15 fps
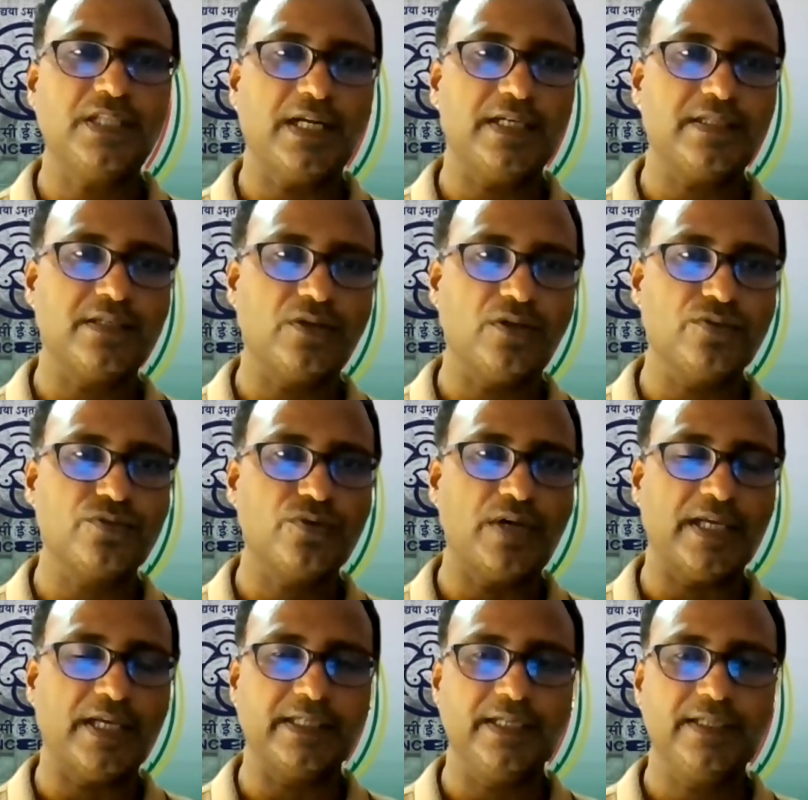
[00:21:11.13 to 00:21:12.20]
that also
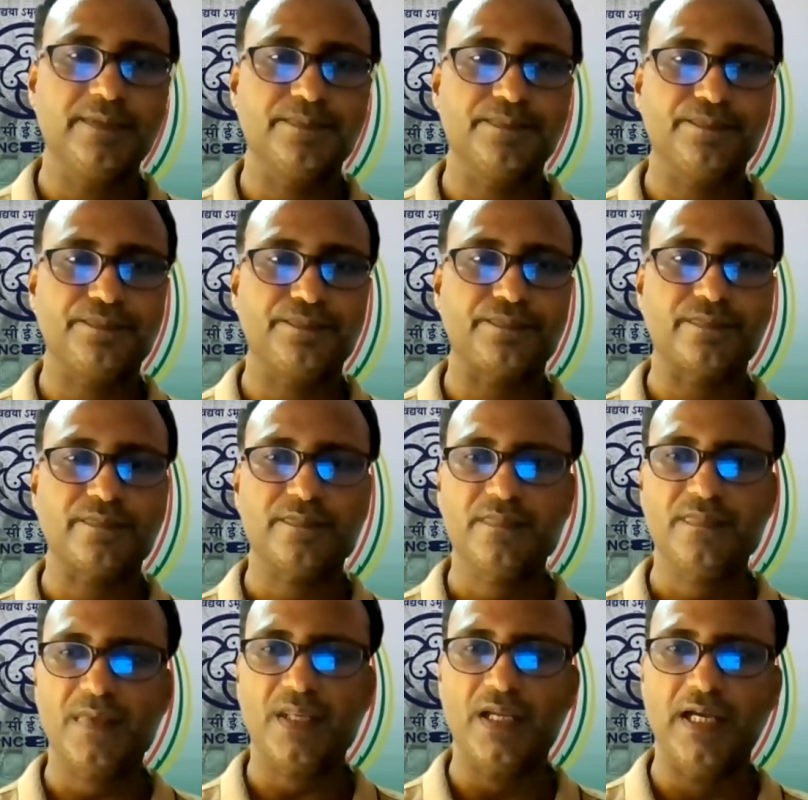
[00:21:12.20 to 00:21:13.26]
I can
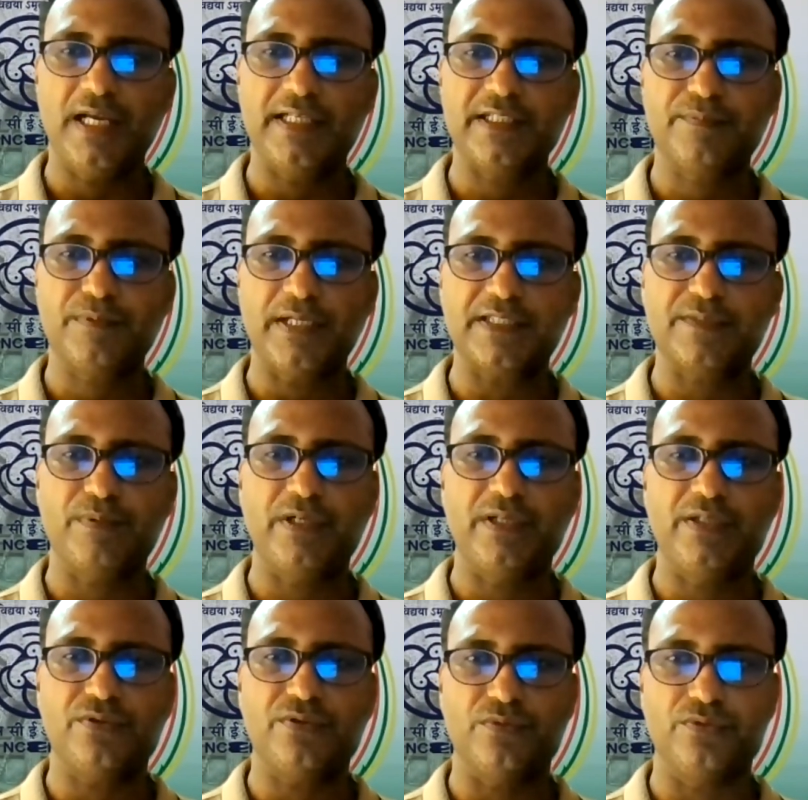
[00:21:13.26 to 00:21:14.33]

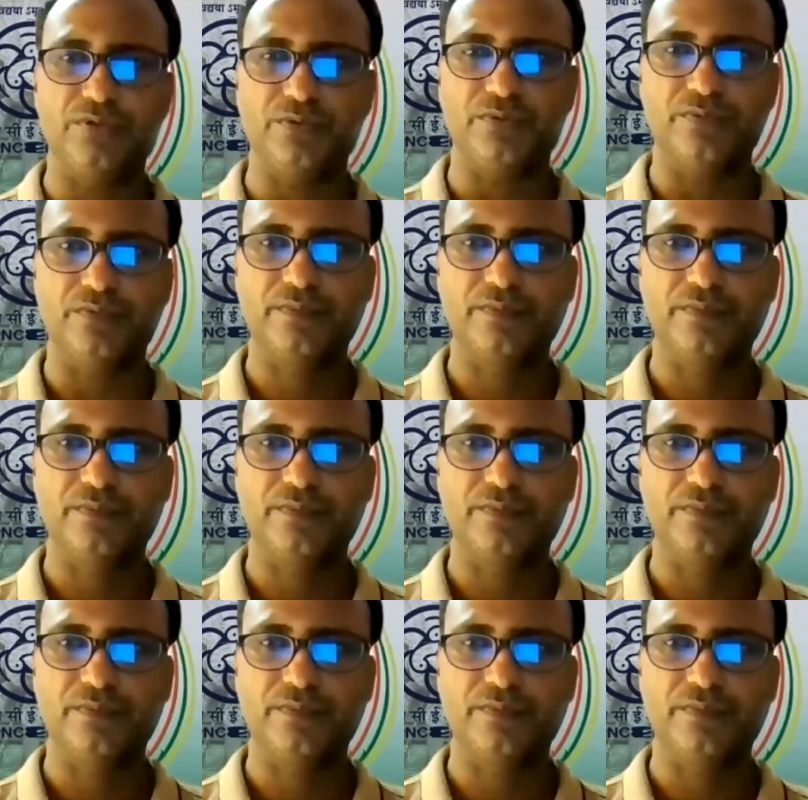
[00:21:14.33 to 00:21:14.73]
explain to you.